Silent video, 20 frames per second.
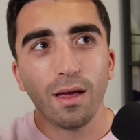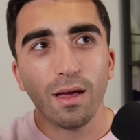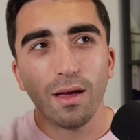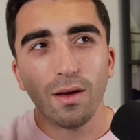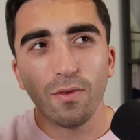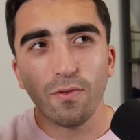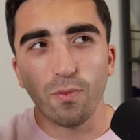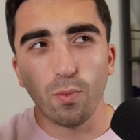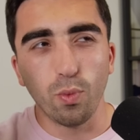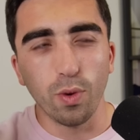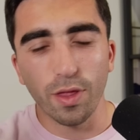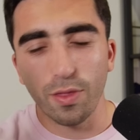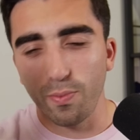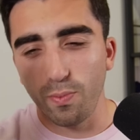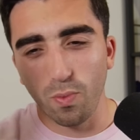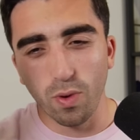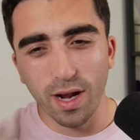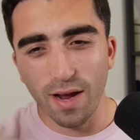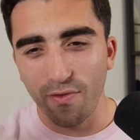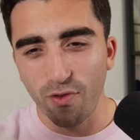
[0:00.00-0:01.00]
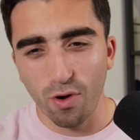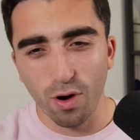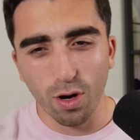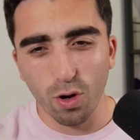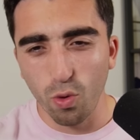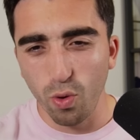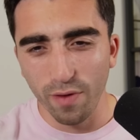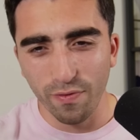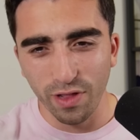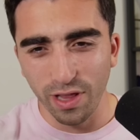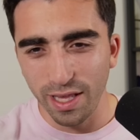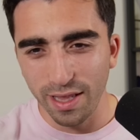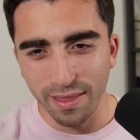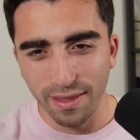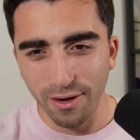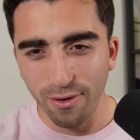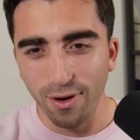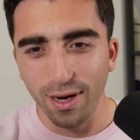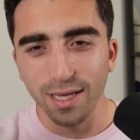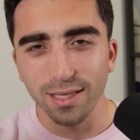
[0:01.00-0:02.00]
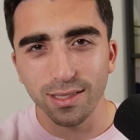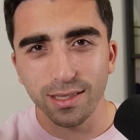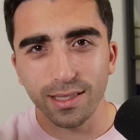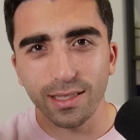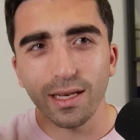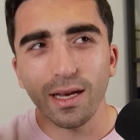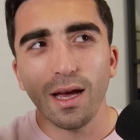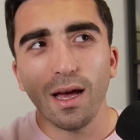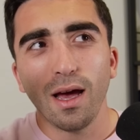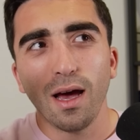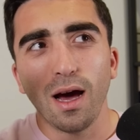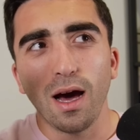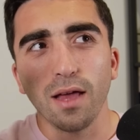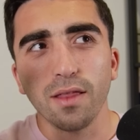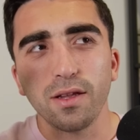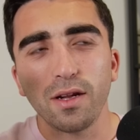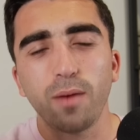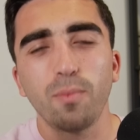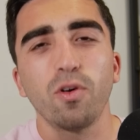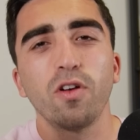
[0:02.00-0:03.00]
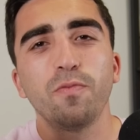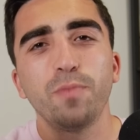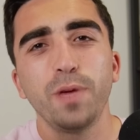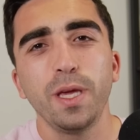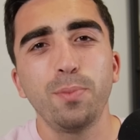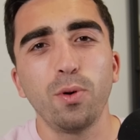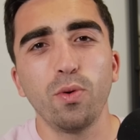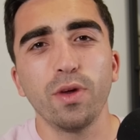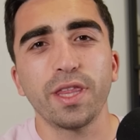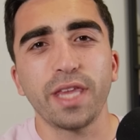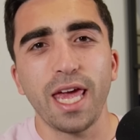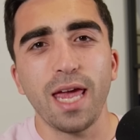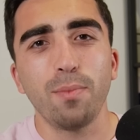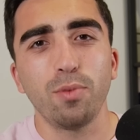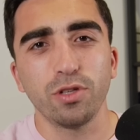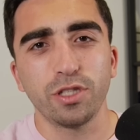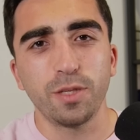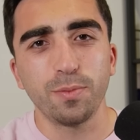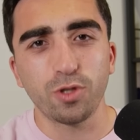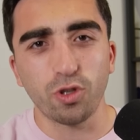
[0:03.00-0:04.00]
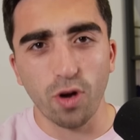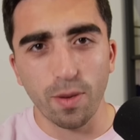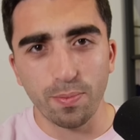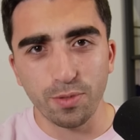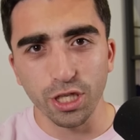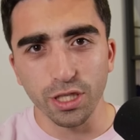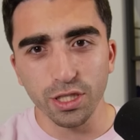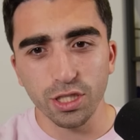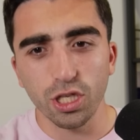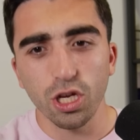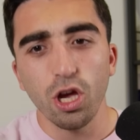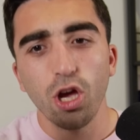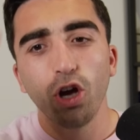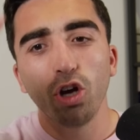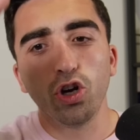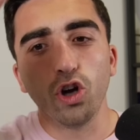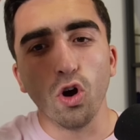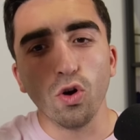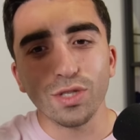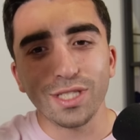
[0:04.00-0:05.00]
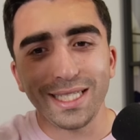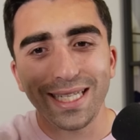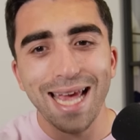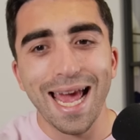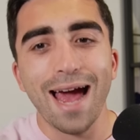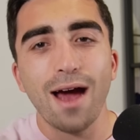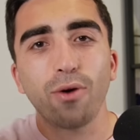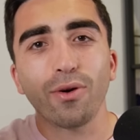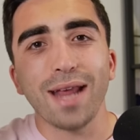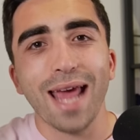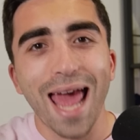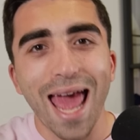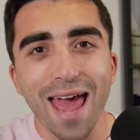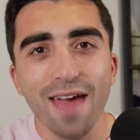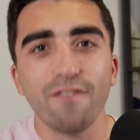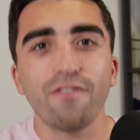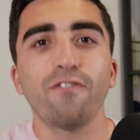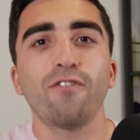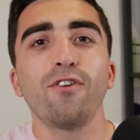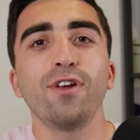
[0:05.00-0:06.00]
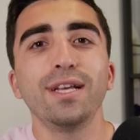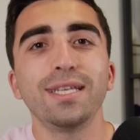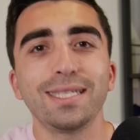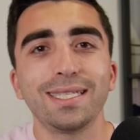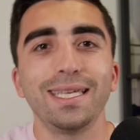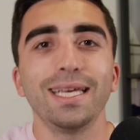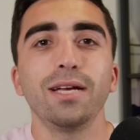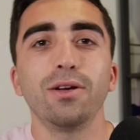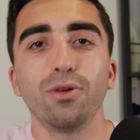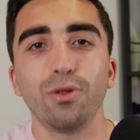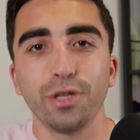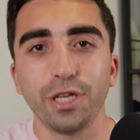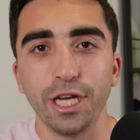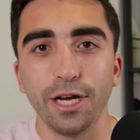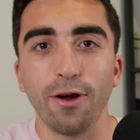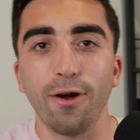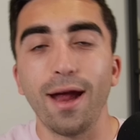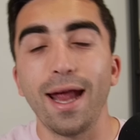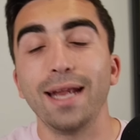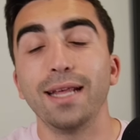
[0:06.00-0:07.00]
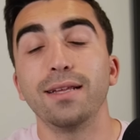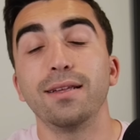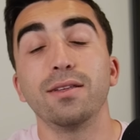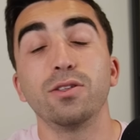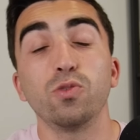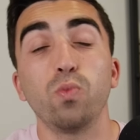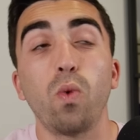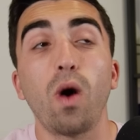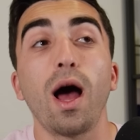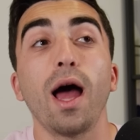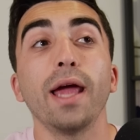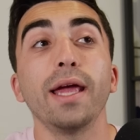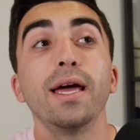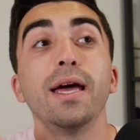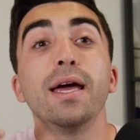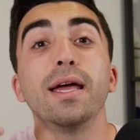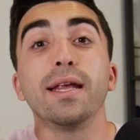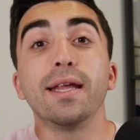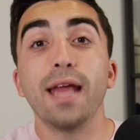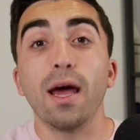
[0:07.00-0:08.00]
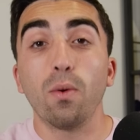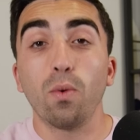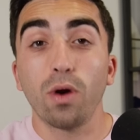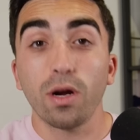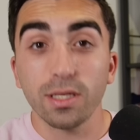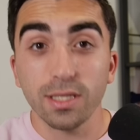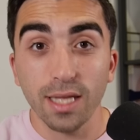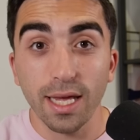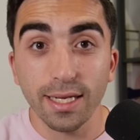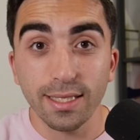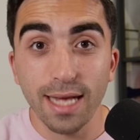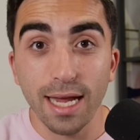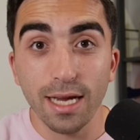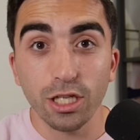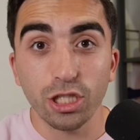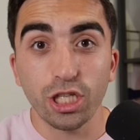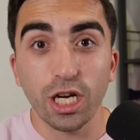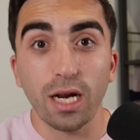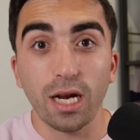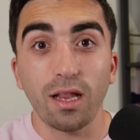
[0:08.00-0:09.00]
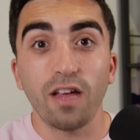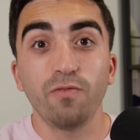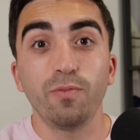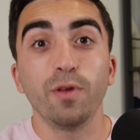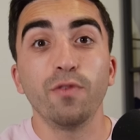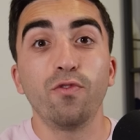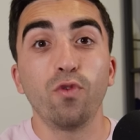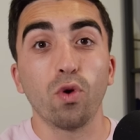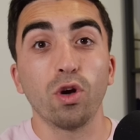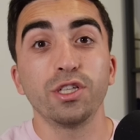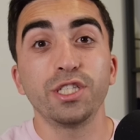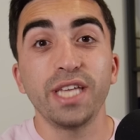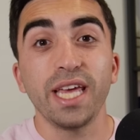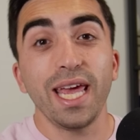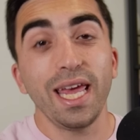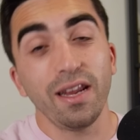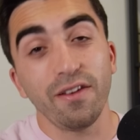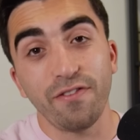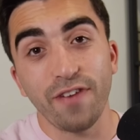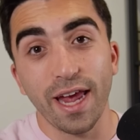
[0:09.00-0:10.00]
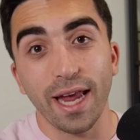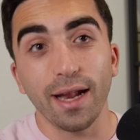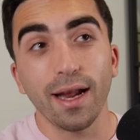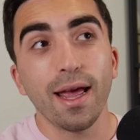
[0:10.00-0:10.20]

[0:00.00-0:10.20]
with whatever equivalent there is, the number of people with cable subscriptions goes down every single year, and it is why networks like Tennis Channel have been forced to innovate.